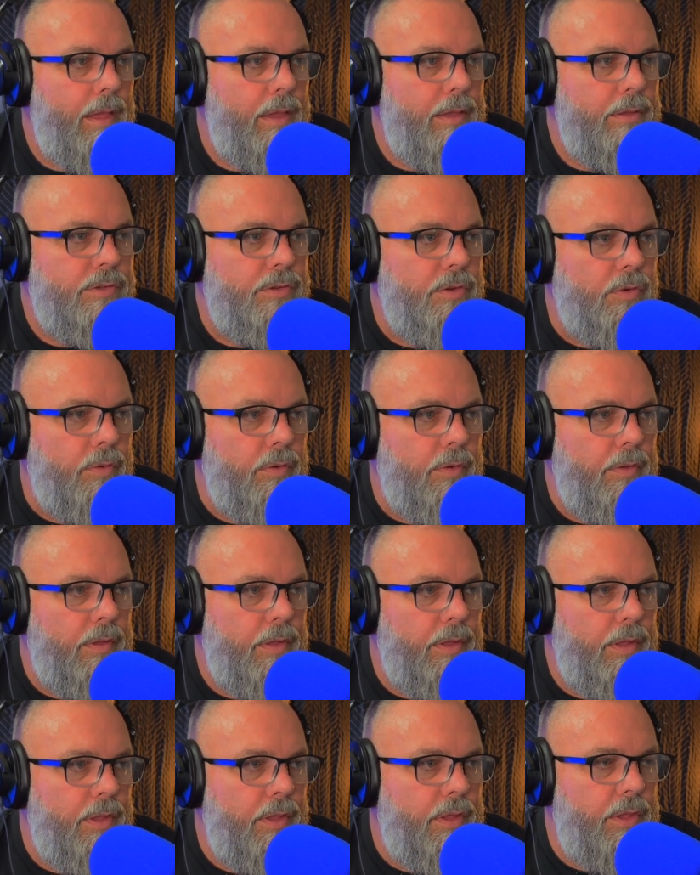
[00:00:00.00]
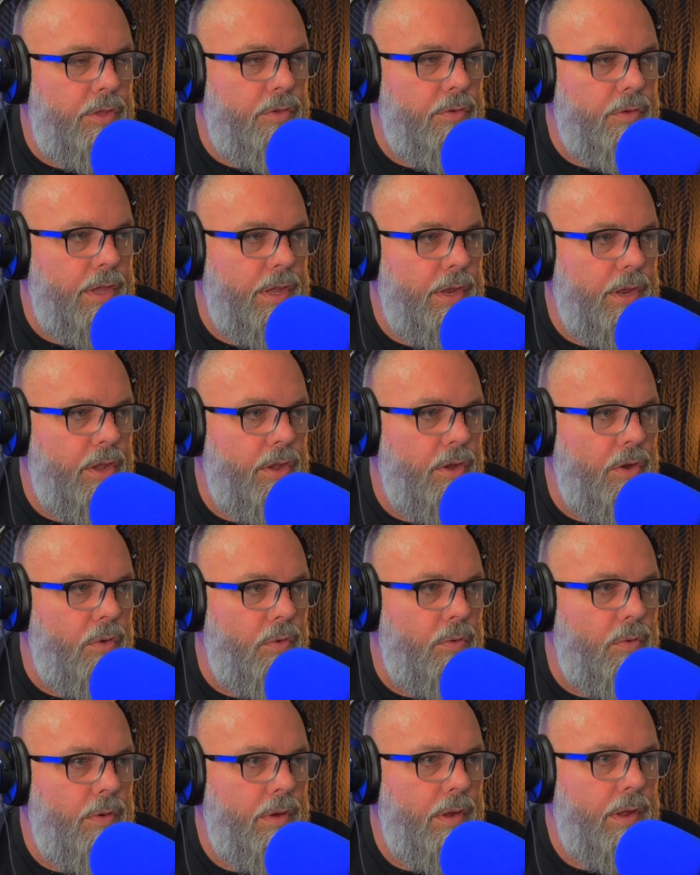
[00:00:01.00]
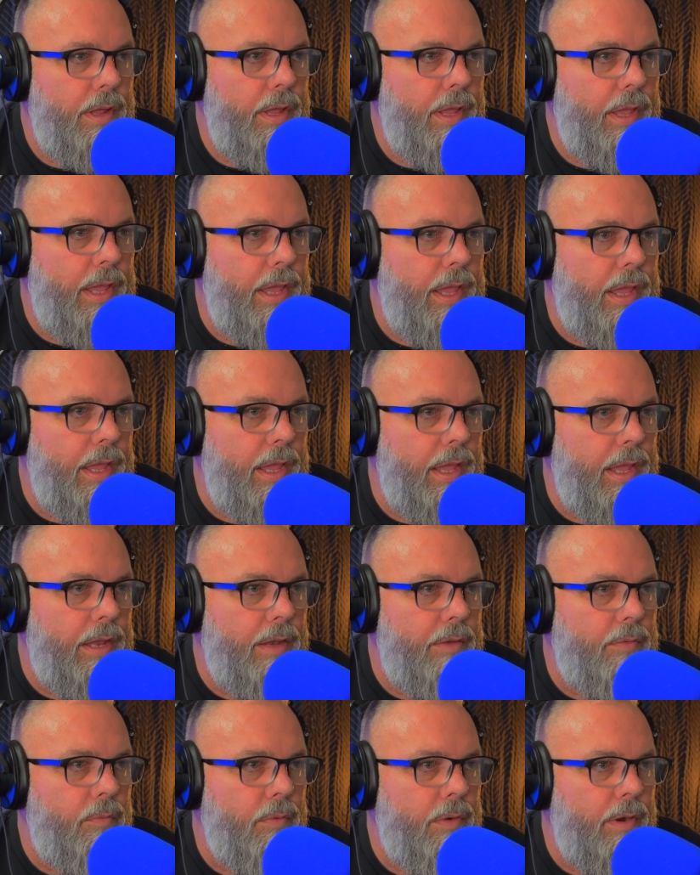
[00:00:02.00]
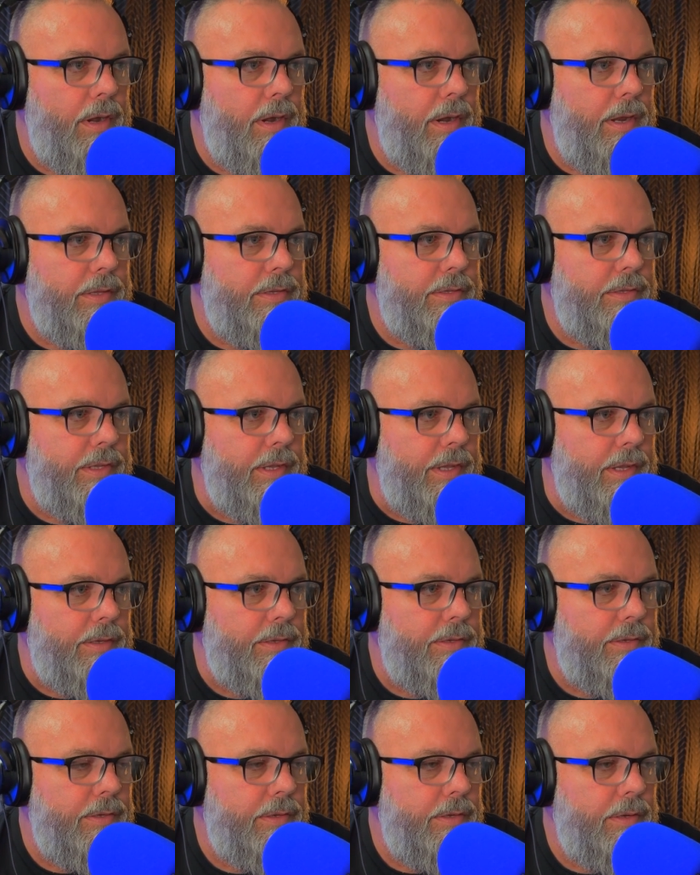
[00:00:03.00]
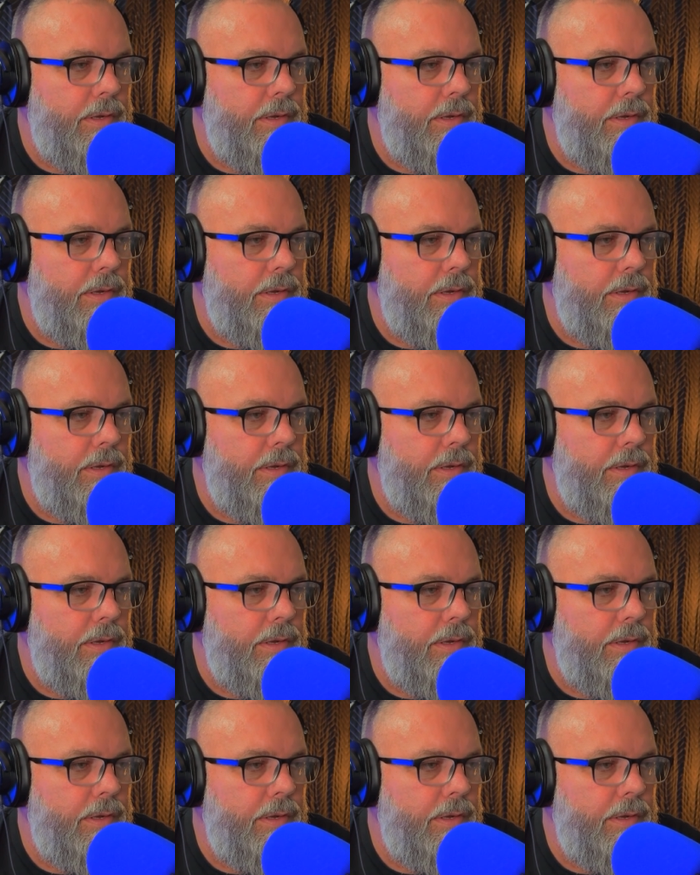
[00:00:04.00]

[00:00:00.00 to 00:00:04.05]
So you can go and where did I see it?